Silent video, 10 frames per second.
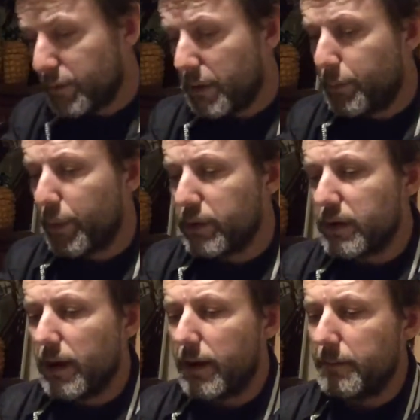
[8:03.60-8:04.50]
put
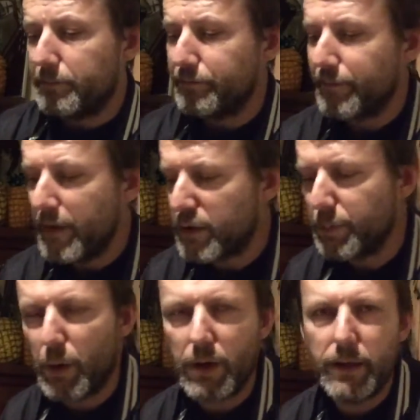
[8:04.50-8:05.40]

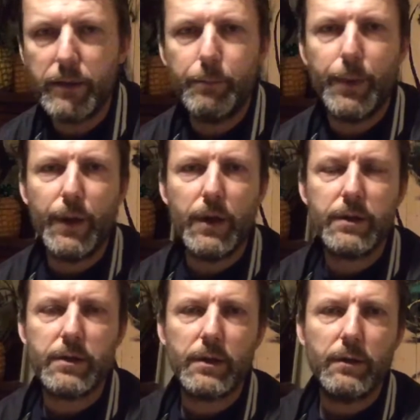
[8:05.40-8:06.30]
smuggling
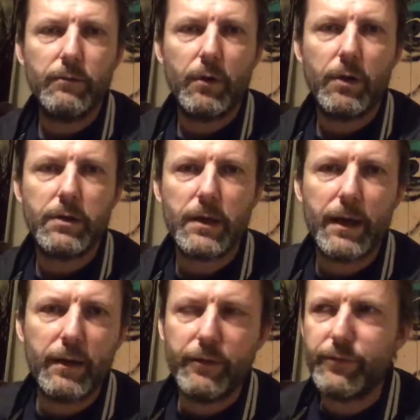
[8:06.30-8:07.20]
birds right
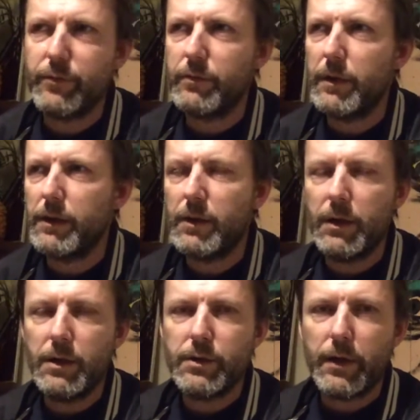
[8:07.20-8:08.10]
out of
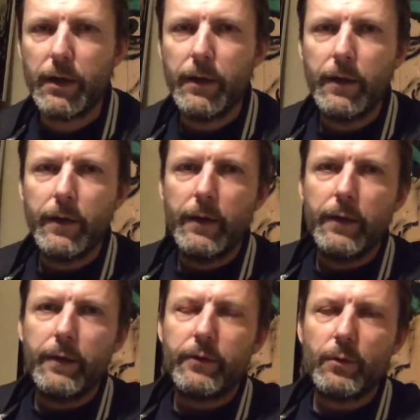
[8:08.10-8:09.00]
Indonesia.
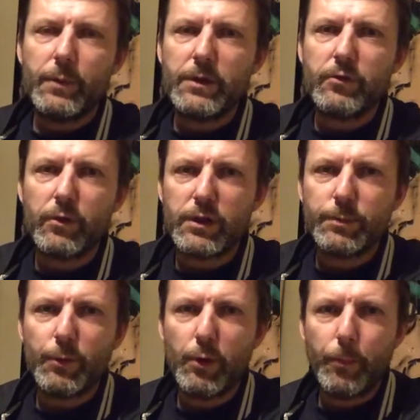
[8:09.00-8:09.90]
Somebody's trying to
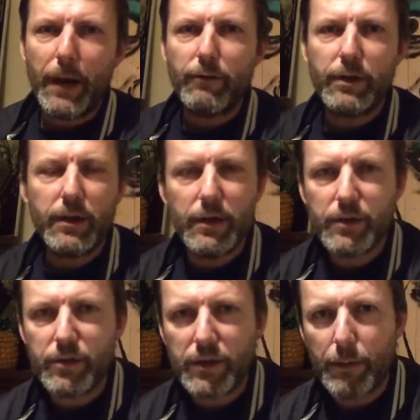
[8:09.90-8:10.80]
smuggle
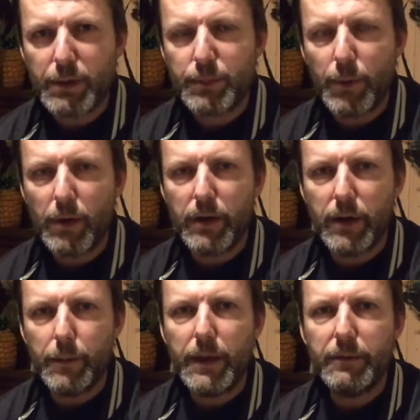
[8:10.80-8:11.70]
parakeets, and they were smuggling
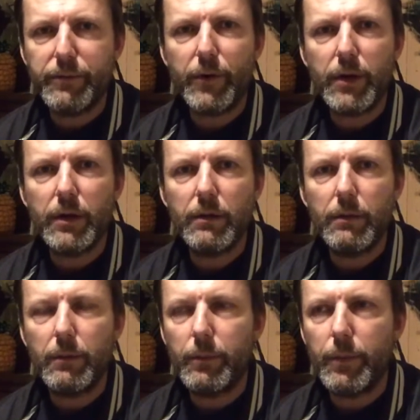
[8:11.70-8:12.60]
them in
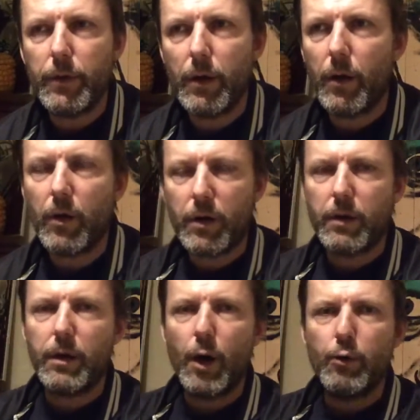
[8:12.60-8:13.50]
fucking,
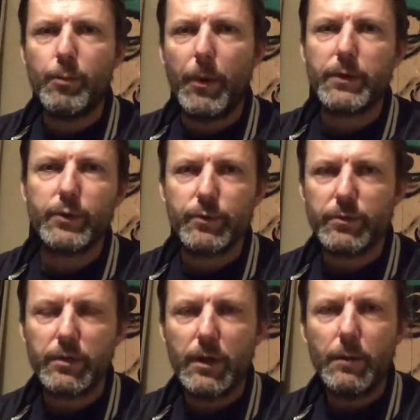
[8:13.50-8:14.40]
like Coke
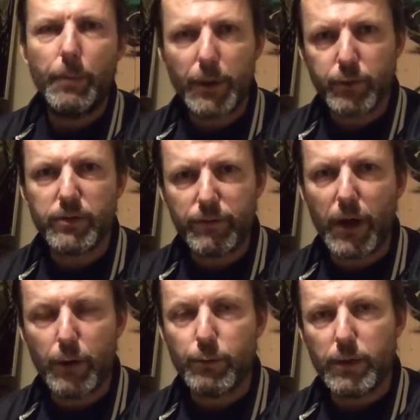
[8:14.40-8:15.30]
bottles of
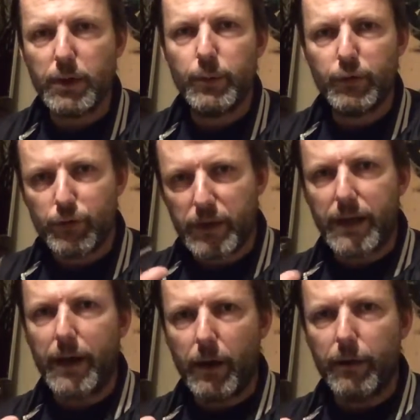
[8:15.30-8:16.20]
Coke that you would drink
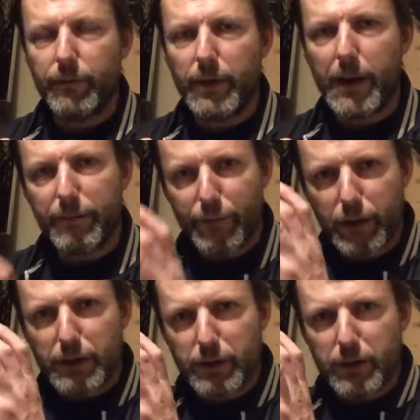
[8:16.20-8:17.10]
out of. You know how
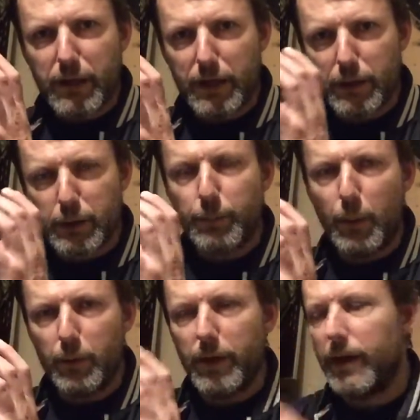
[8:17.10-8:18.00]
fucking thin and
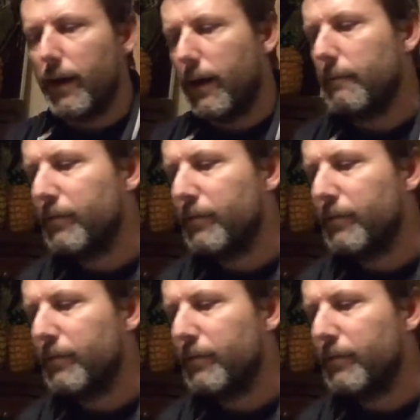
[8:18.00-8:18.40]
small they are.